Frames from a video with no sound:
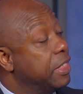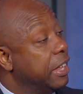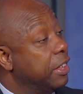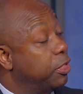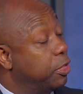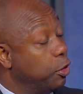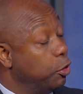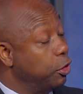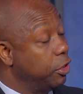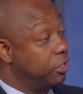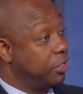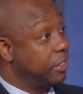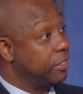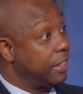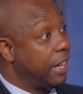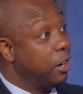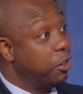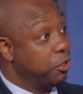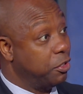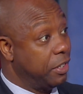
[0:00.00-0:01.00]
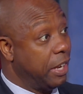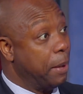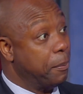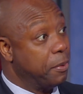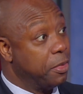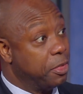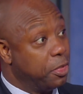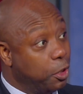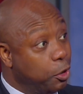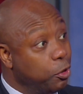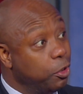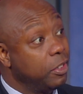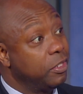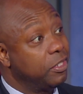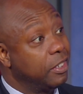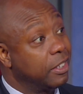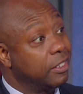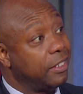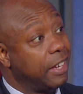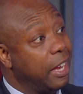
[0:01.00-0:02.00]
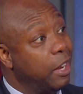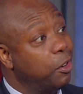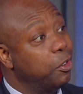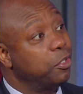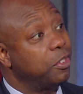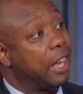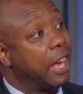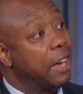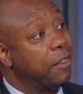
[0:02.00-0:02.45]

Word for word: I think 36 hours, it happened 36 hours